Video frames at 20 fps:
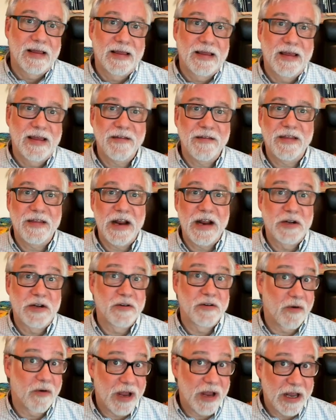given the nature
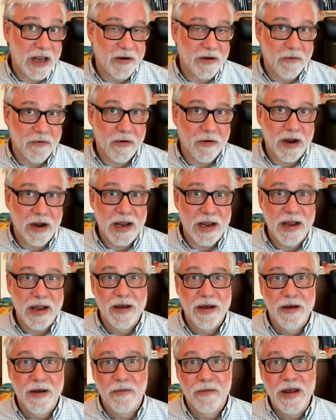of our inquiry,
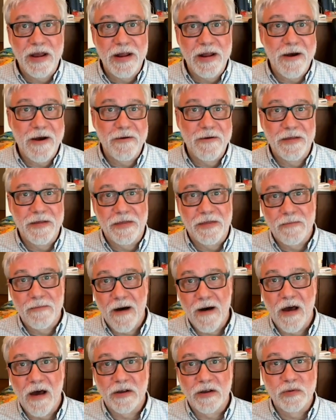we know that the
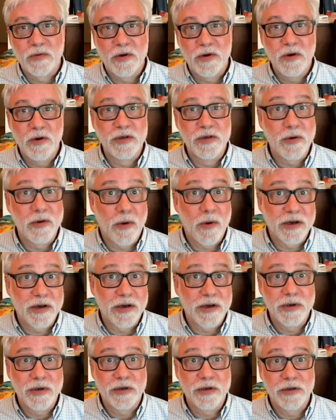models will usually want
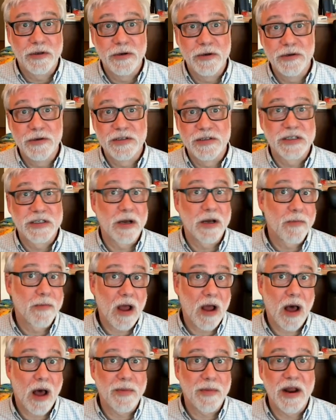to include some
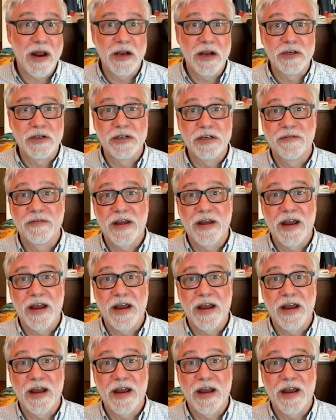combination of